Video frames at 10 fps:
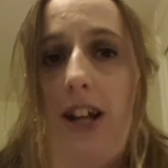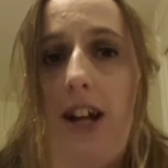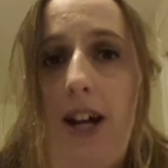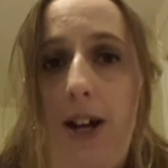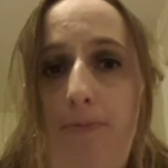
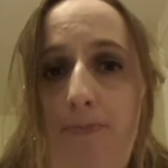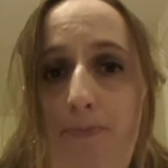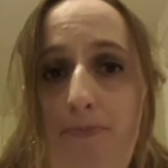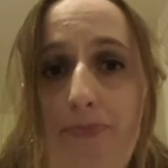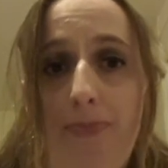
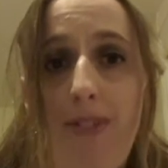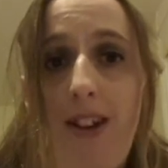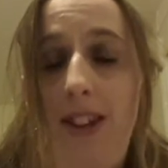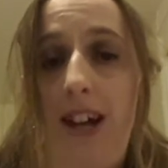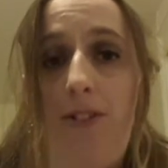And
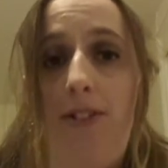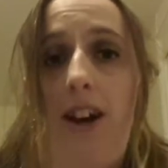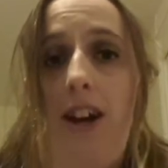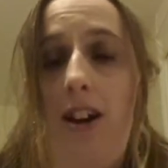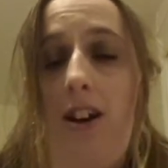now I'd
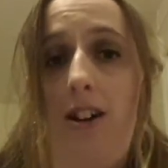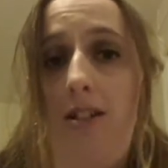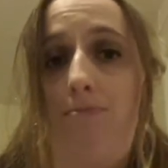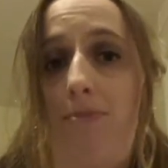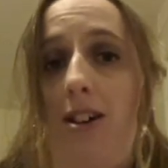say
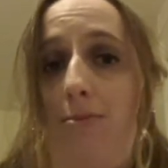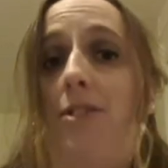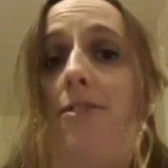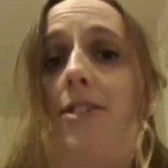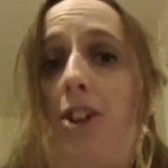I'm
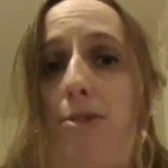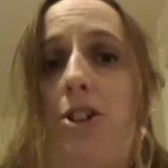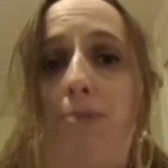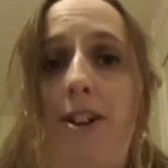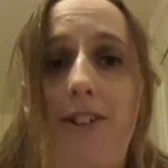so
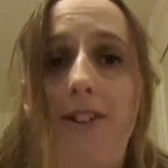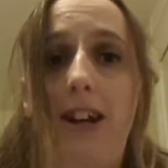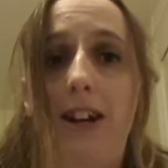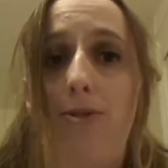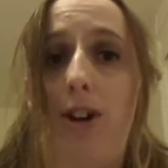much better
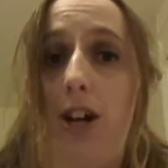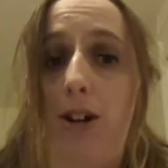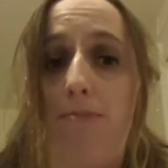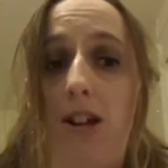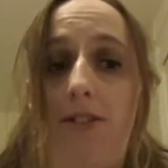now.